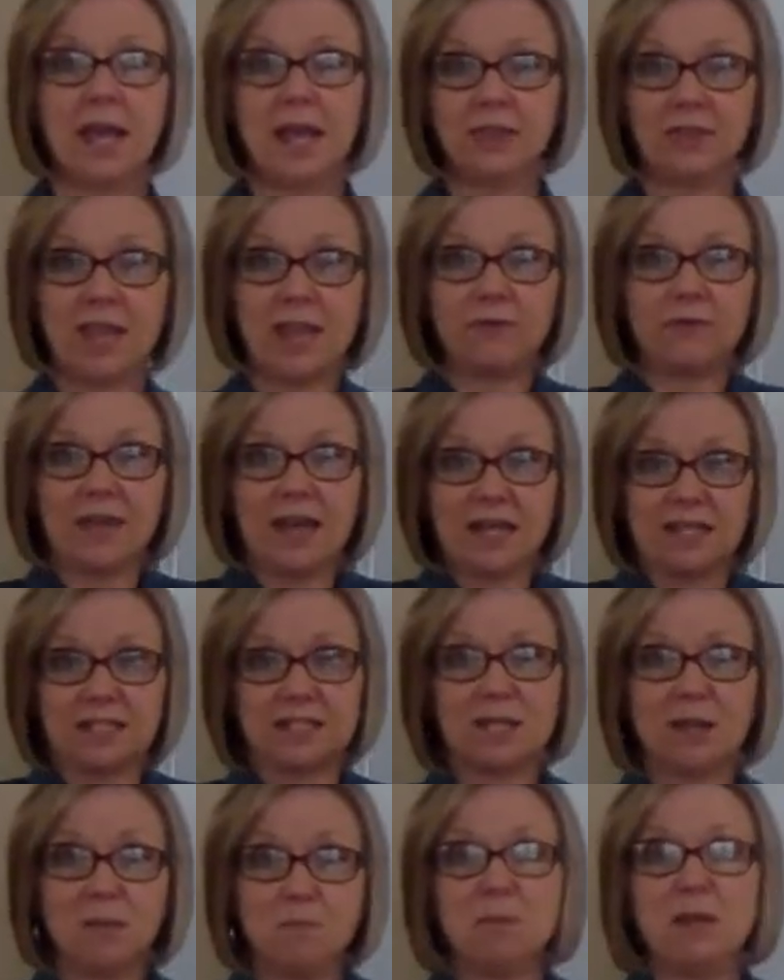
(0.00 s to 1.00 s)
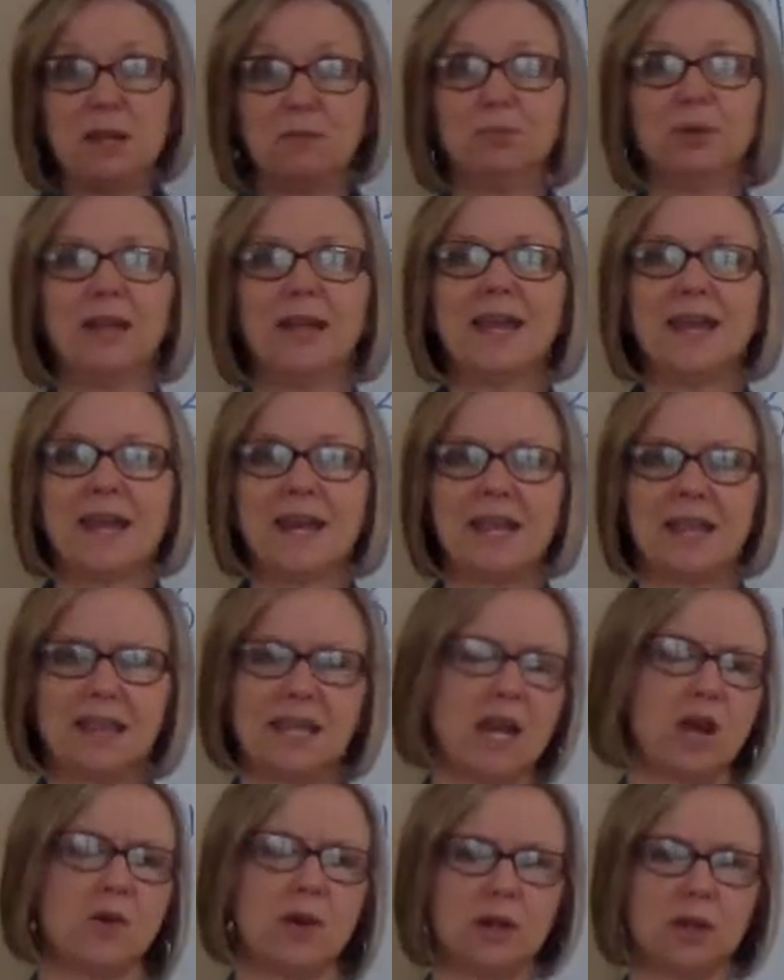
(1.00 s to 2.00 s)
They've got some big plan in
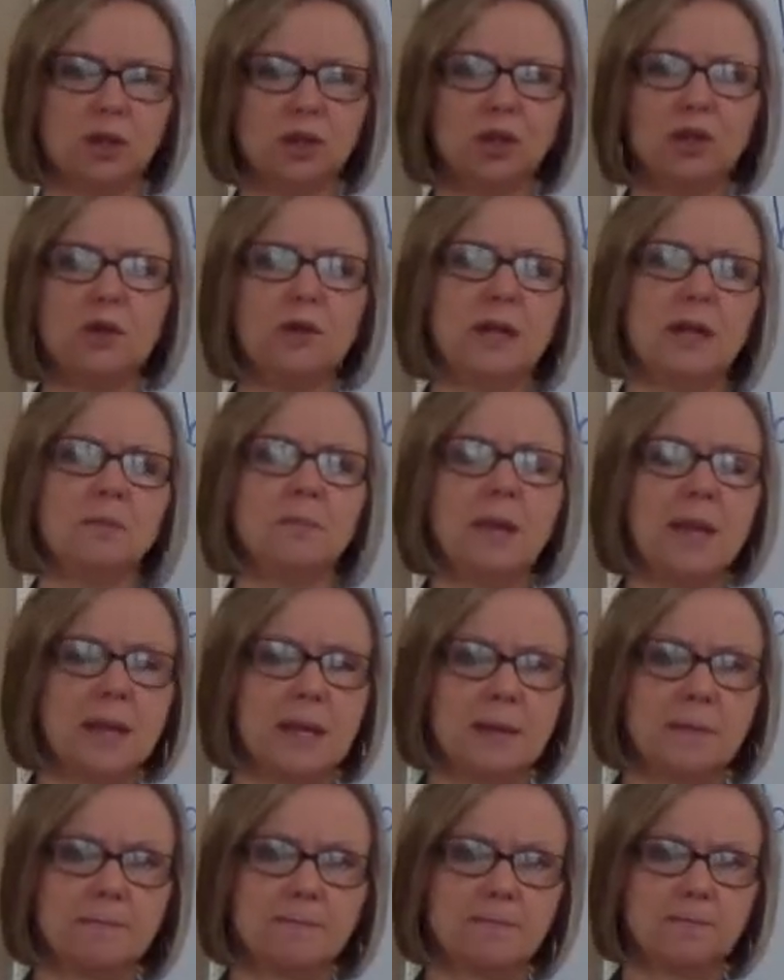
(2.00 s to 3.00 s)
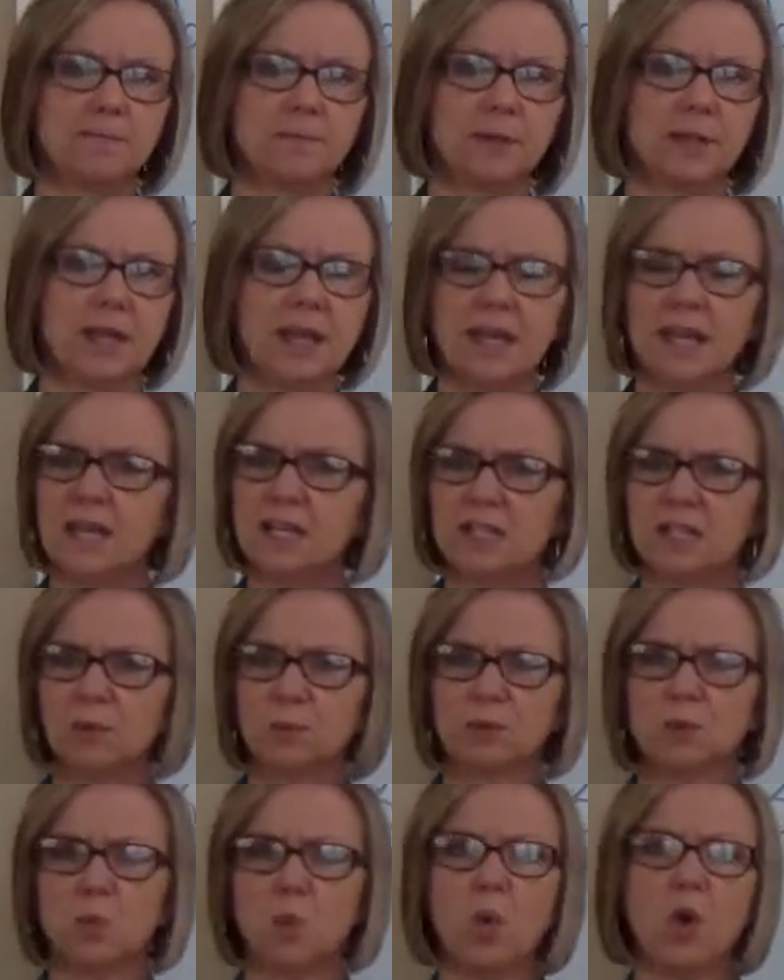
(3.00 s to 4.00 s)
there, including me. He said it
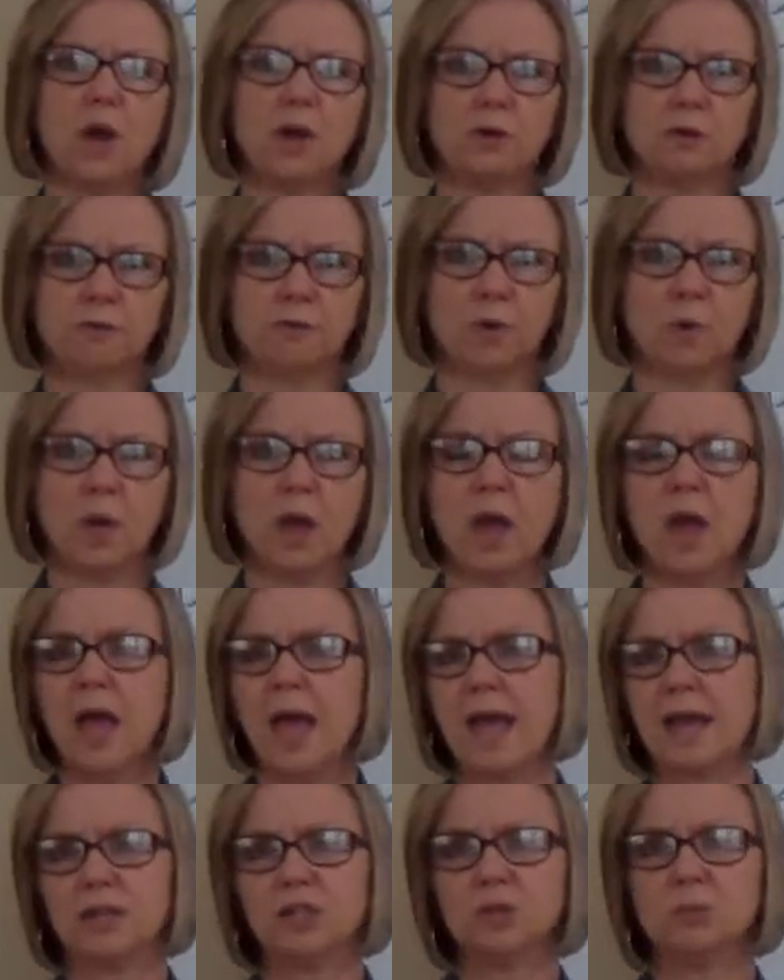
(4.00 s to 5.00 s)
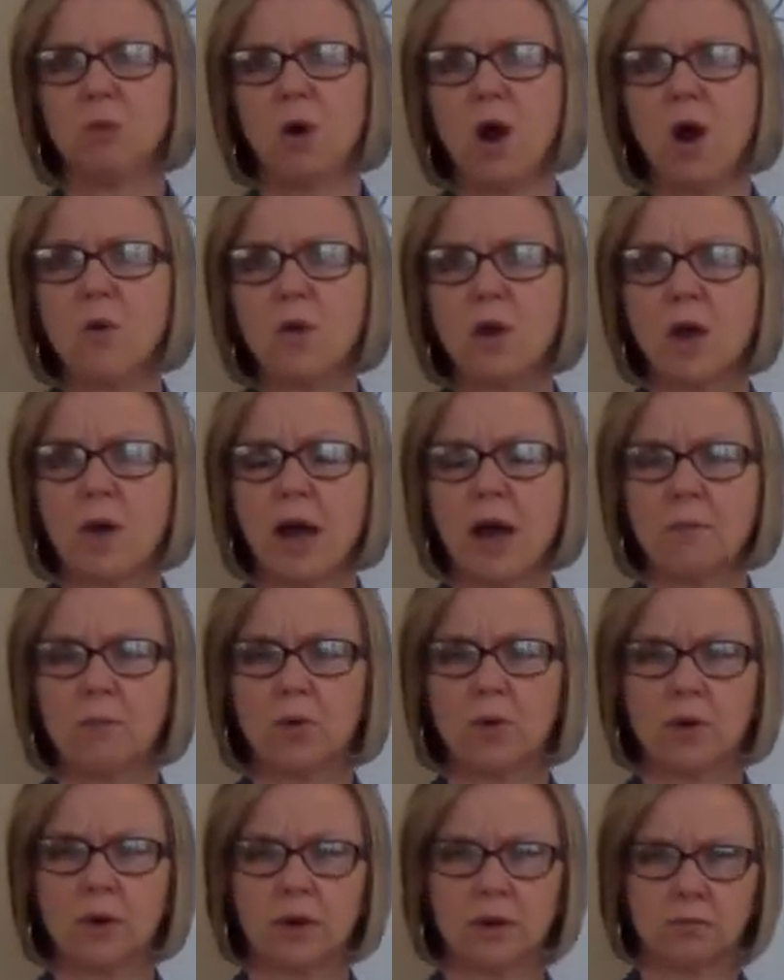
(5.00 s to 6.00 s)
was wonderful. And tomorrow I'm
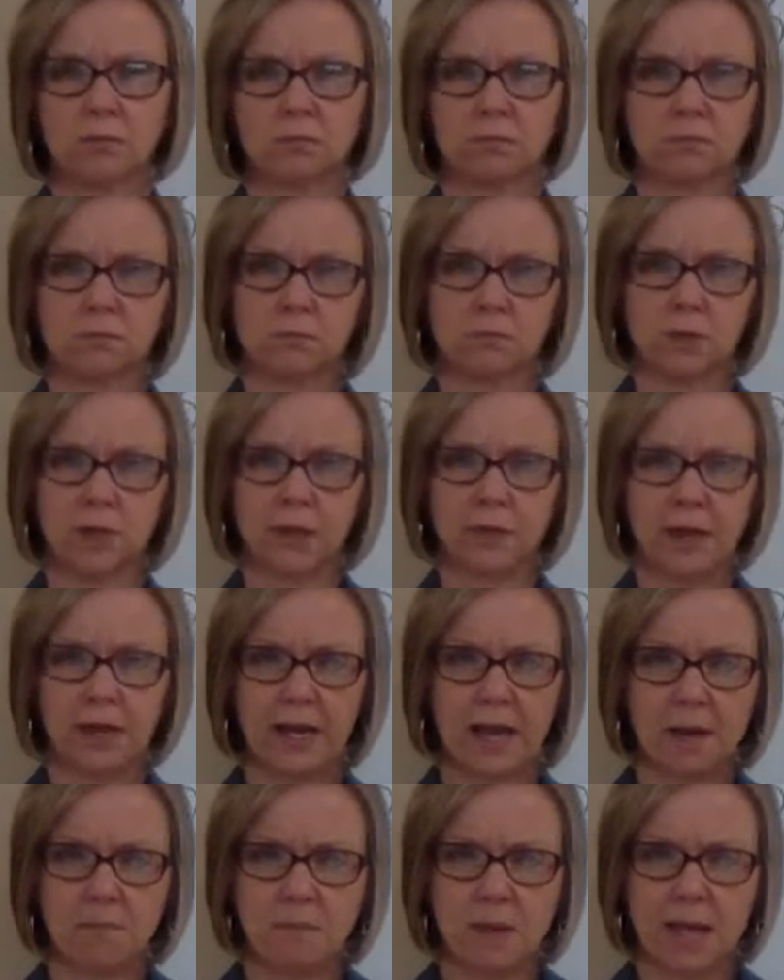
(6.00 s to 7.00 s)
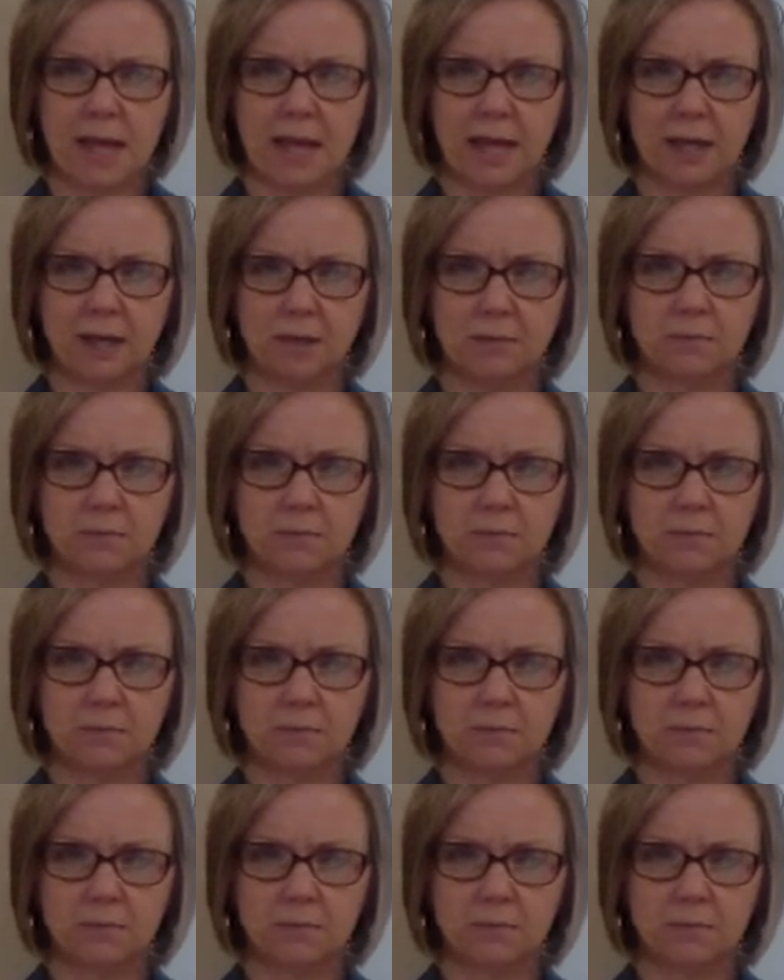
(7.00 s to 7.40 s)
going to. Then he got mad.